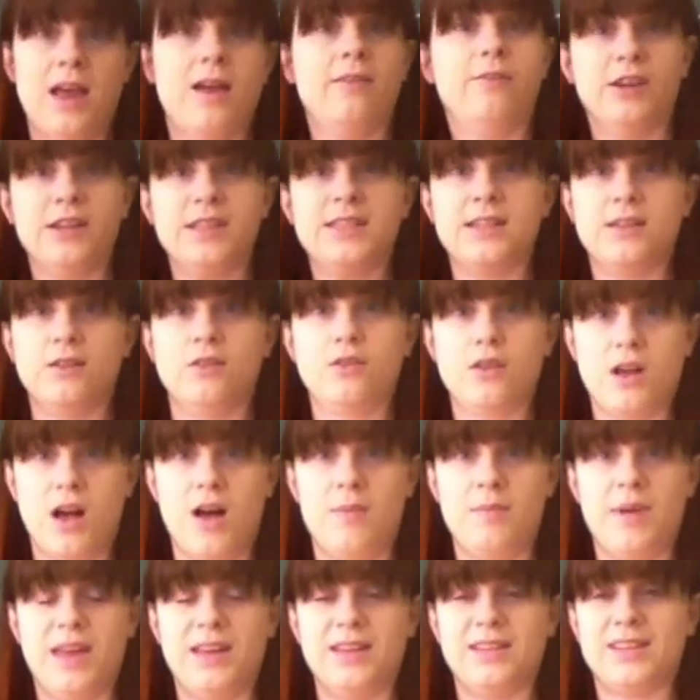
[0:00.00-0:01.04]
Every single
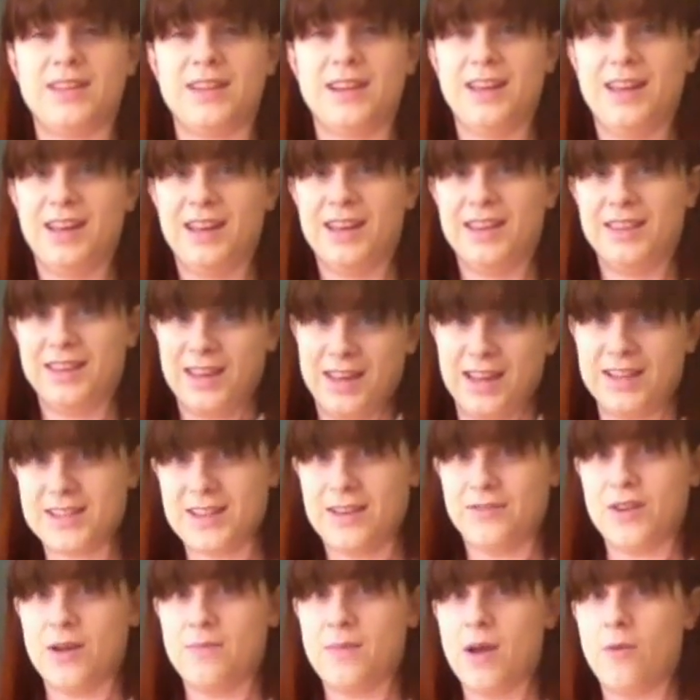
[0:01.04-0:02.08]
comment that gets
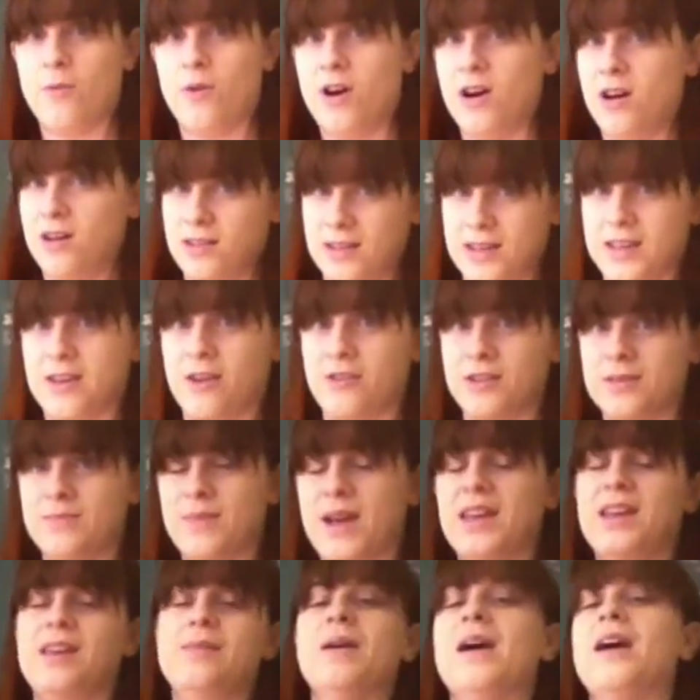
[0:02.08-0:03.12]
left on my wall, it goes in
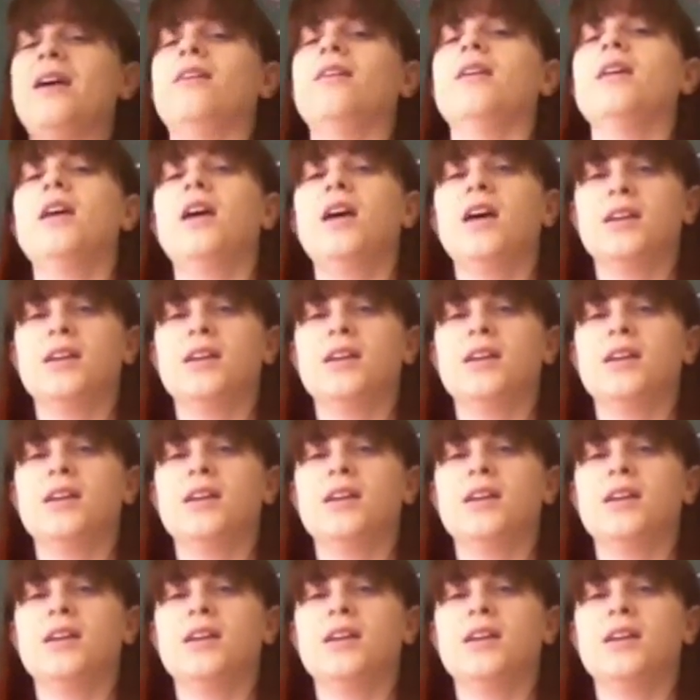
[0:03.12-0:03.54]
my email.